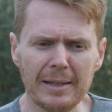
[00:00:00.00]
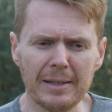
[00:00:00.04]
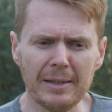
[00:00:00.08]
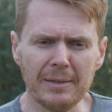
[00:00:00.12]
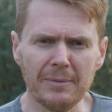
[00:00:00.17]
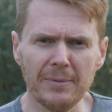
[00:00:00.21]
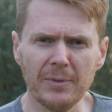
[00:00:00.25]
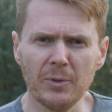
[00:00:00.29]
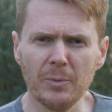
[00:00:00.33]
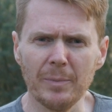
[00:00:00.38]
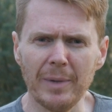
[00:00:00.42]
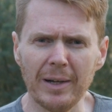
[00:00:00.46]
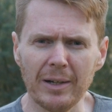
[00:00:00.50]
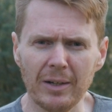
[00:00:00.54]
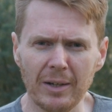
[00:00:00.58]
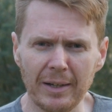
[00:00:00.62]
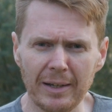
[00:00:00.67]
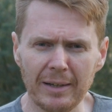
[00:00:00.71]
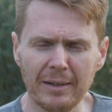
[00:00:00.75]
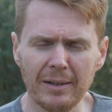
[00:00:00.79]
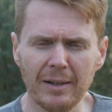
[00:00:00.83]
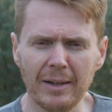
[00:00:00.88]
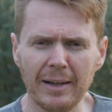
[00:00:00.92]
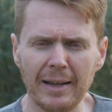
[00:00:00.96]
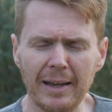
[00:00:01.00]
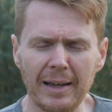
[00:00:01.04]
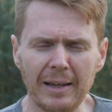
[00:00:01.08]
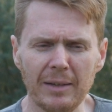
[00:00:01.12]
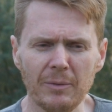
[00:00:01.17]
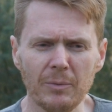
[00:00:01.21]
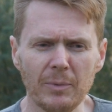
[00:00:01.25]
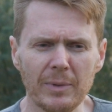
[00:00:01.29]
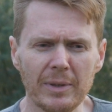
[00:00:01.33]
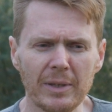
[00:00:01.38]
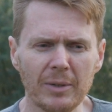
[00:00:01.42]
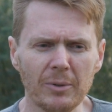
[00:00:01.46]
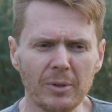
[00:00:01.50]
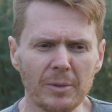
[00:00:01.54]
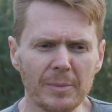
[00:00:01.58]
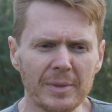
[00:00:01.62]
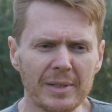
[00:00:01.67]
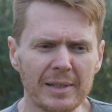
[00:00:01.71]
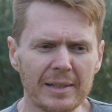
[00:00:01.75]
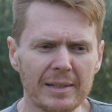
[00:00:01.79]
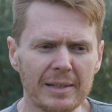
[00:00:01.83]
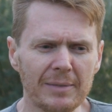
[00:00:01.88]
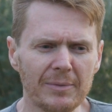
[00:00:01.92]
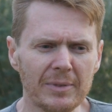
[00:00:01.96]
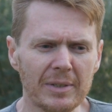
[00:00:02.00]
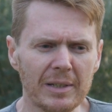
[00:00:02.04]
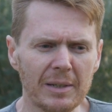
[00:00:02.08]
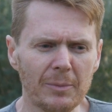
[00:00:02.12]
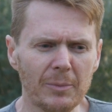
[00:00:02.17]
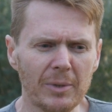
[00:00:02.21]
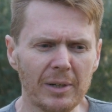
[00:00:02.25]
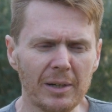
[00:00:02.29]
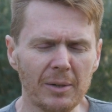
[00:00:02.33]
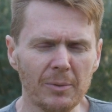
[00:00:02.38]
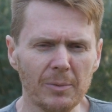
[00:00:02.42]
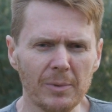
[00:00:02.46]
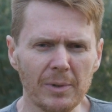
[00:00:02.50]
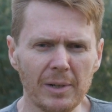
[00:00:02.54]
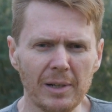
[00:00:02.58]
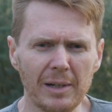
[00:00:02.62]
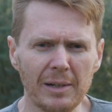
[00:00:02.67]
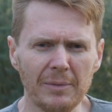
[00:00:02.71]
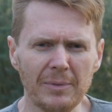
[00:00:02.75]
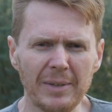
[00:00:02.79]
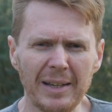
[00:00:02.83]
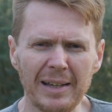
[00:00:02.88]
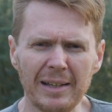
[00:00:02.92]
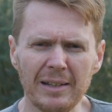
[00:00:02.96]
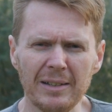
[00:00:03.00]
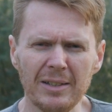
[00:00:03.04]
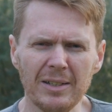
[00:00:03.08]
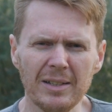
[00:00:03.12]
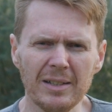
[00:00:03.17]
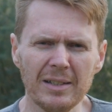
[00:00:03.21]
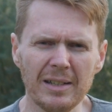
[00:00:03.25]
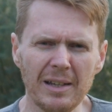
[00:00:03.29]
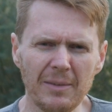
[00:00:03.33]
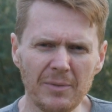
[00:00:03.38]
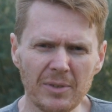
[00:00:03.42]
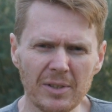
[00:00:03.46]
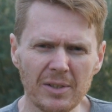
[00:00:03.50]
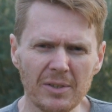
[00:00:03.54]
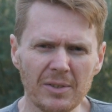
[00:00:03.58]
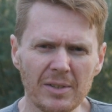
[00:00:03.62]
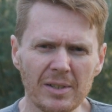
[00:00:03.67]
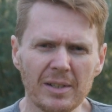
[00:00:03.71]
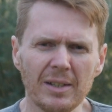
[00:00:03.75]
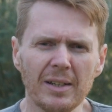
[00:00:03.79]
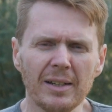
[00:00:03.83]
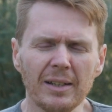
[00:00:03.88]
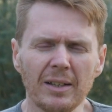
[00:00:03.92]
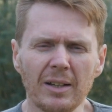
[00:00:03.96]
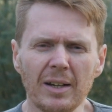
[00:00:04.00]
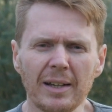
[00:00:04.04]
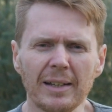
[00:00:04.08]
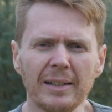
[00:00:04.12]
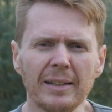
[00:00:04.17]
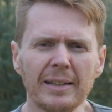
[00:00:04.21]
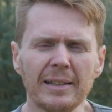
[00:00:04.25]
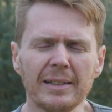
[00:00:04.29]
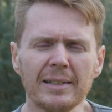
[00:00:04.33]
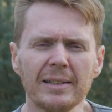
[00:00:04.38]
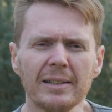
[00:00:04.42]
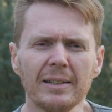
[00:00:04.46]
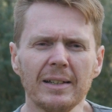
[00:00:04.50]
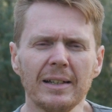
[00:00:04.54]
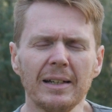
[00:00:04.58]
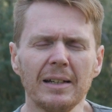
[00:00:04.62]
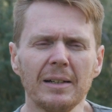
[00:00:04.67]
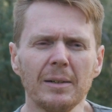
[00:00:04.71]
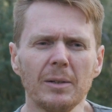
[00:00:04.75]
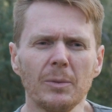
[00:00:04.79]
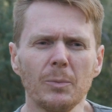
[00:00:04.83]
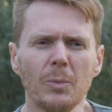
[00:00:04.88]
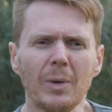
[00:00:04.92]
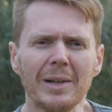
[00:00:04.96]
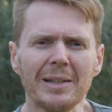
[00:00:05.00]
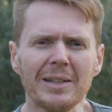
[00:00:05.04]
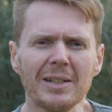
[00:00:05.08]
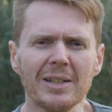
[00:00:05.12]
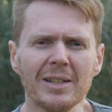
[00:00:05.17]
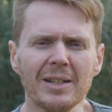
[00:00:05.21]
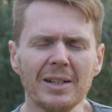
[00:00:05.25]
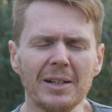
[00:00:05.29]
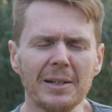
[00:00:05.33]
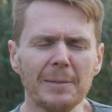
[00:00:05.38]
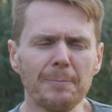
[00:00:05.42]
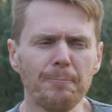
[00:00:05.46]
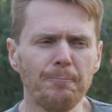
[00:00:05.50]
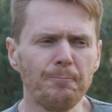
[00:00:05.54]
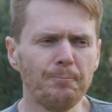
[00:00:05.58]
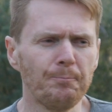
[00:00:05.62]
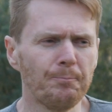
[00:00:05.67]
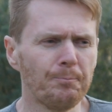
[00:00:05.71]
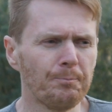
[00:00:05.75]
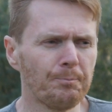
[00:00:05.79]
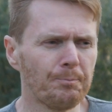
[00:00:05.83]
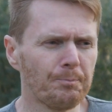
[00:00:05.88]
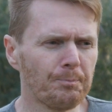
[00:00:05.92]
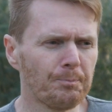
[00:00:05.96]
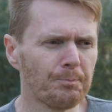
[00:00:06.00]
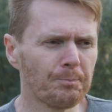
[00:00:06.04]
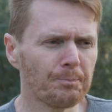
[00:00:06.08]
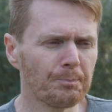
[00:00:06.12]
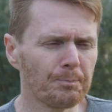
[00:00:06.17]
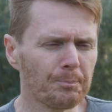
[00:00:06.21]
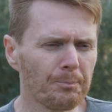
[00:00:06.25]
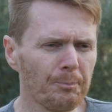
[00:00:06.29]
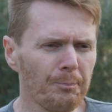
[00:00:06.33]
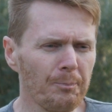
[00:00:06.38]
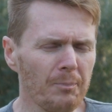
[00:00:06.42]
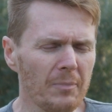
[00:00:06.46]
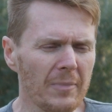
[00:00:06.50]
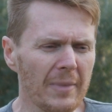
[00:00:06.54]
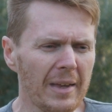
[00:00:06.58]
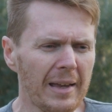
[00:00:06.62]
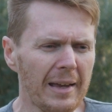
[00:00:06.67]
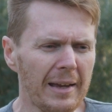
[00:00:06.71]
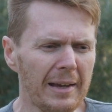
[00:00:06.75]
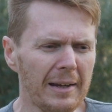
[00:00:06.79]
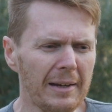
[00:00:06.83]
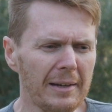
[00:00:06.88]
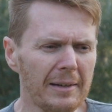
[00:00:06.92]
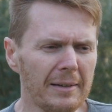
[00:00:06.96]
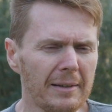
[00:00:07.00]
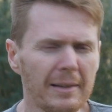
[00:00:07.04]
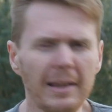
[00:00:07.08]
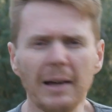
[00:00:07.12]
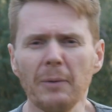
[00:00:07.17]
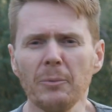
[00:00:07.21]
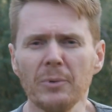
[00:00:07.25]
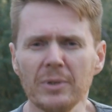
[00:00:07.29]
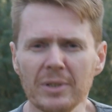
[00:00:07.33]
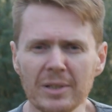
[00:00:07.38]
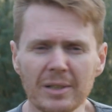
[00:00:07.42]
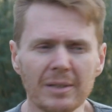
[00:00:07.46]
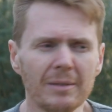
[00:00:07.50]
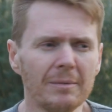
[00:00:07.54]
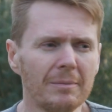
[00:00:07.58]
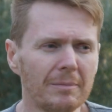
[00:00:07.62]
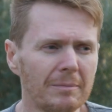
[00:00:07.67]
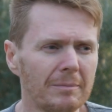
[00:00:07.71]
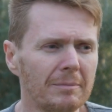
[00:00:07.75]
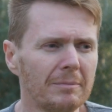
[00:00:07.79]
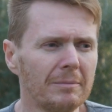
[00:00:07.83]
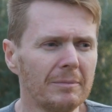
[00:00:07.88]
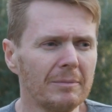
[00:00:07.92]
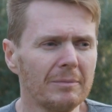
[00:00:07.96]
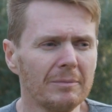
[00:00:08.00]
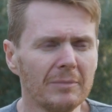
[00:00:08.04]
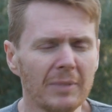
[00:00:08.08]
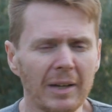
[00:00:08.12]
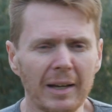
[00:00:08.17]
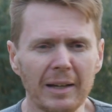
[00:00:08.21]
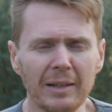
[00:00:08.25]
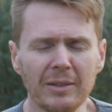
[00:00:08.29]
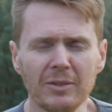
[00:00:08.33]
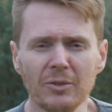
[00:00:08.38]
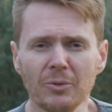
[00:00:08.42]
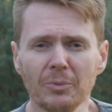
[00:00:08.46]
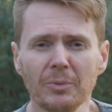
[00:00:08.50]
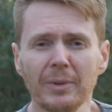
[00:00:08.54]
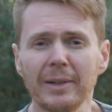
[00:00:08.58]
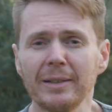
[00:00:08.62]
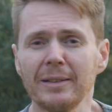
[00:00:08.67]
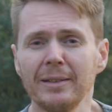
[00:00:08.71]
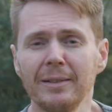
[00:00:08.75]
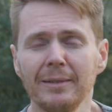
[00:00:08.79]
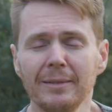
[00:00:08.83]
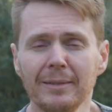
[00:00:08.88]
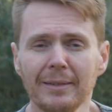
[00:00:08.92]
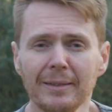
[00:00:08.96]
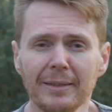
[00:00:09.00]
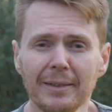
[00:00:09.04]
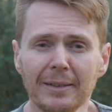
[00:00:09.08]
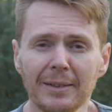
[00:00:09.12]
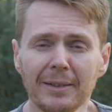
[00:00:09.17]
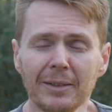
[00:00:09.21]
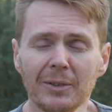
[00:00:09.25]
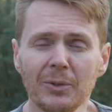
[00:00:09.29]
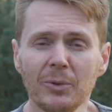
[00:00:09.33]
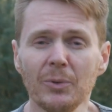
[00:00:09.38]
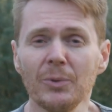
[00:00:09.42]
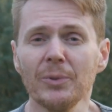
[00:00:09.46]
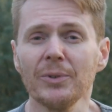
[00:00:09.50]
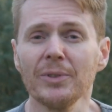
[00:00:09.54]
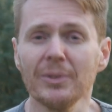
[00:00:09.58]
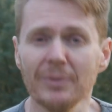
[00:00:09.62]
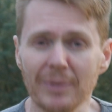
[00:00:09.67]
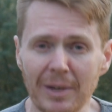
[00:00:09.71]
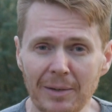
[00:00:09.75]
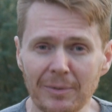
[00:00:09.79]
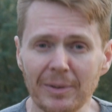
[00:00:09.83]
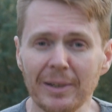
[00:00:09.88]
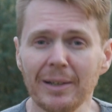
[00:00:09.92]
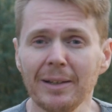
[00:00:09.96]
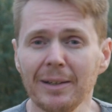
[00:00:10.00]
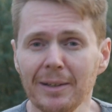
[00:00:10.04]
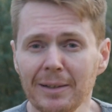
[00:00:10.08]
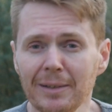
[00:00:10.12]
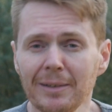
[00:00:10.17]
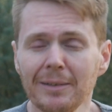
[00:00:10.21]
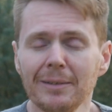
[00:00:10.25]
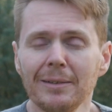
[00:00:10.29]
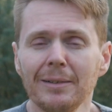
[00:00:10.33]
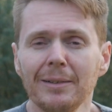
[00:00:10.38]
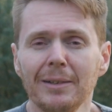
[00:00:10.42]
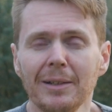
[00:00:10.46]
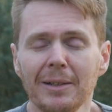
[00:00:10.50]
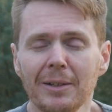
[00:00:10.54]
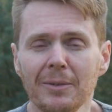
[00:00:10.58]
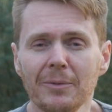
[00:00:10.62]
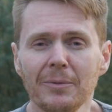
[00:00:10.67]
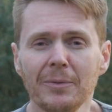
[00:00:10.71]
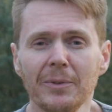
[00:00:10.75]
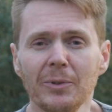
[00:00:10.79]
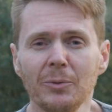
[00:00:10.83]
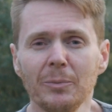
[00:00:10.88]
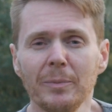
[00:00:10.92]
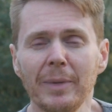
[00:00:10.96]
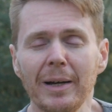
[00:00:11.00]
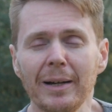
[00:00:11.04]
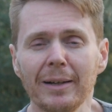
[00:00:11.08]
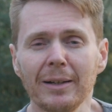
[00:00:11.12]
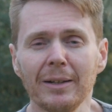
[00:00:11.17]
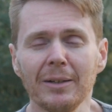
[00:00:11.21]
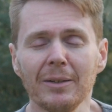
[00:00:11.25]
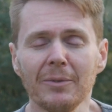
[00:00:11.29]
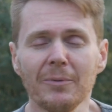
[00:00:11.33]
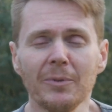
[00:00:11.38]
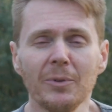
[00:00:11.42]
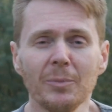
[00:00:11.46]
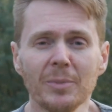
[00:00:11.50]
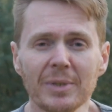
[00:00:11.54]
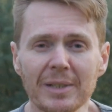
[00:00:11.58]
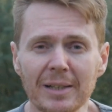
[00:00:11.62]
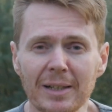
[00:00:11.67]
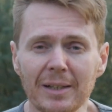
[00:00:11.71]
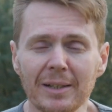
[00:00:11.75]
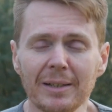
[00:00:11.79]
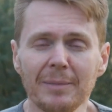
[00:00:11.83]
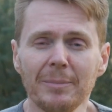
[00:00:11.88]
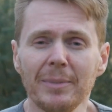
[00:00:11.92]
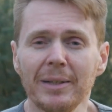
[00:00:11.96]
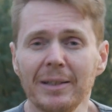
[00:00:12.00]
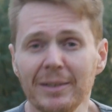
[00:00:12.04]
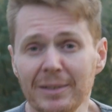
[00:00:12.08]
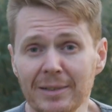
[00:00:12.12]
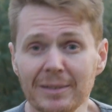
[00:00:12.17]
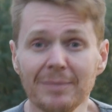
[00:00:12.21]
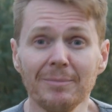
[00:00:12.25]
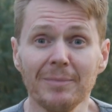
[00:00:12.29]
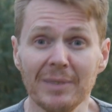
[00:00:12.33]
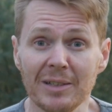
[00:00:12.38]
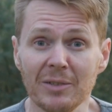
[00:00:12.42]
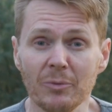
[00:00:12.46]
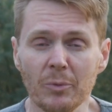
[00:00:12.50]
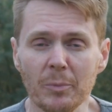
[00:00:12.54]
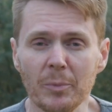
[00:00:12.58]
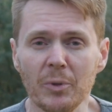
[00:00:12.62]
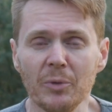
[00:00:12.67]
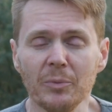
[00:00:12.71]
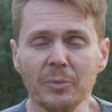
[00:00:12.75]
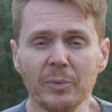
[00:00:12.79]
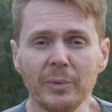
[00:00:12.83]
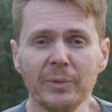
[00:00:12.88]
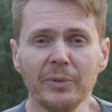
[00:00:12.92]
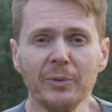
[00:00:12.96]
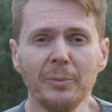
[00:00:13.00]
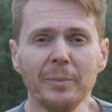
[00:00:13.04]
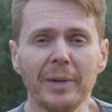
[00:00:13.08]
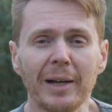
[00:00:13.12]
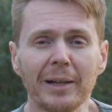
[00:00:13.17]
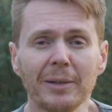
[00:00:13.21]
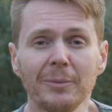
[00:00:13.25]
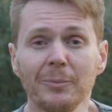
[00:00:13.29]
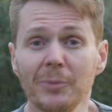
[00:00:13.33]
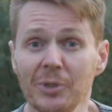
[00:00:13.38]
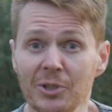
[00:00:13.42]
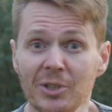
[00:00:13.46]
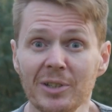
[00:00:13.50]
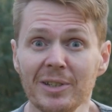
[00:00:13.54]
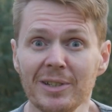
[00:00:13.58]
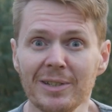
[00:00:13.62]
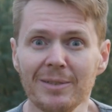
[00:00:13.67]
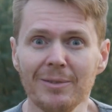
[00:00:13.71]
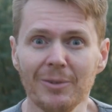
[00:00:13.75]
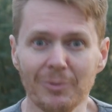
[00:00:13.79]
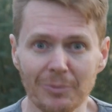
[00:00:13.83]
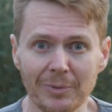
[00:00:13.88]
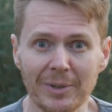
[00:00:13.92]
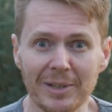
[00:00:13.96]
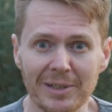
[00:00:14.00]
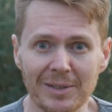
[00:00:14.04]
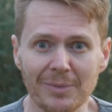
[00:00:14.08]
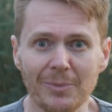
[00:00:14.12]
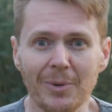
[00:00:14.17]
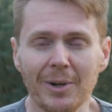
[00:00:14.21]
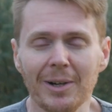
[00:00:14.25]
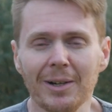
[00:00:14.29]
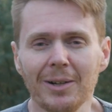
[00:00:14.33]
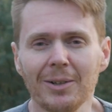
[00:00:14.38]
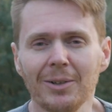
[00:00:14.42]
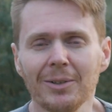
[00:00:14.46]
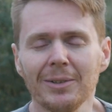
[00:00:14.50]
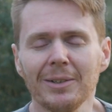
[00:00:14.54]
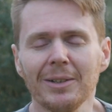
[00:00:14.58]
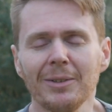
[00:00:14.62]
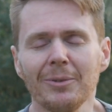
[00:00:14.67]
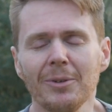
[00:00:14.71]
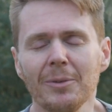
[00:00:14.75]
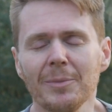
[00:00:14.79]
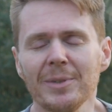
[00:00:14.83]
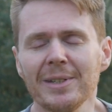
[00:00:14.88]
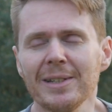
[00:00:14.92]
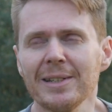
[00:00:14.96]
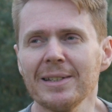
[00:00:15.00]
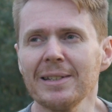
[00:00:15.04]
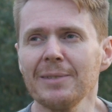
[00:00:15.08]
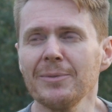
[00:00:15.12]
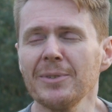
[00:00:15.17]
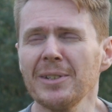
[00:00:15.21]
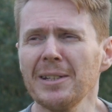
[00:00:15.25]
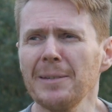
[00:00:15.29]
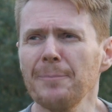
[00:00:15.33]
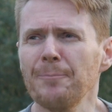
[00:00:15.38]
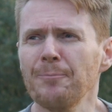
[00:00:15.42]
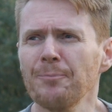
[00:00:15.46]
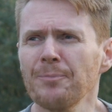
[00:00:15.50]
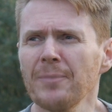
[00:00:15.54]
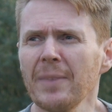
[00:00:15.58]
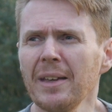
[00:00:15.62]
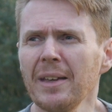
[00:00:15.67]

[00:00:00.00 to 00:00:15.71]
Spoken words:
The film back I had with the Chroma 617 when it arrived had just ever so slight light leaks on one side. And that was a direct cause of having a film slide, because it's a removable film back, which is the reason why I got the Chroma 617.